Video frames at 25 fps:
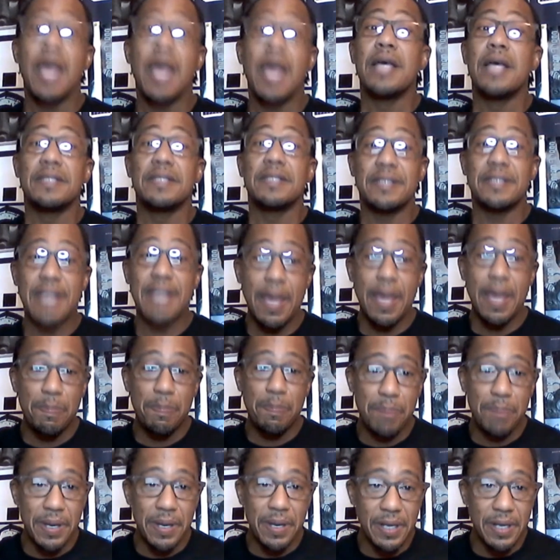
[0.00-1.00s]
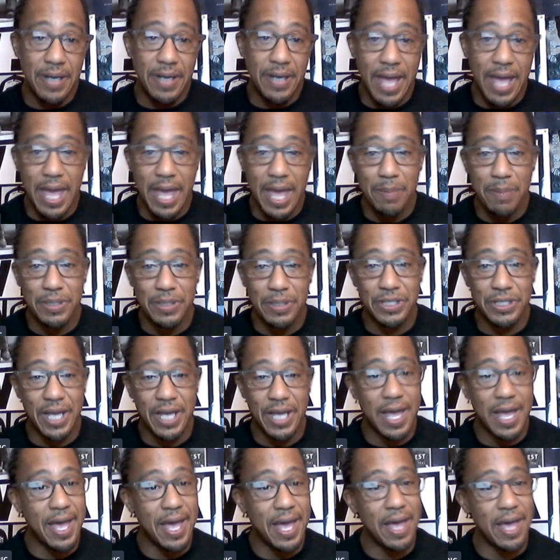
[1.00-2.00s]
Step in the name of
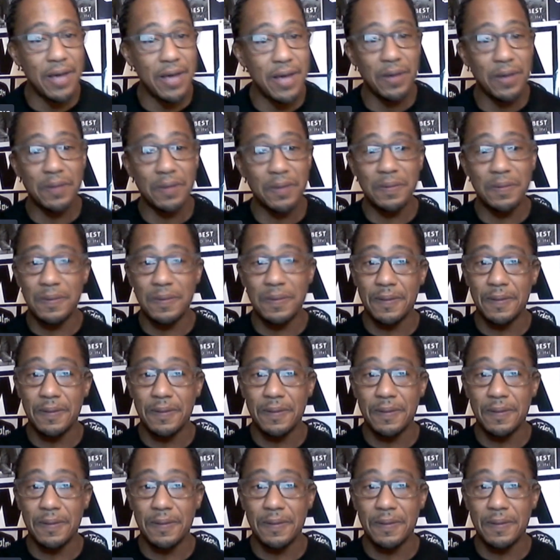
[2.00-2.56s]
jail.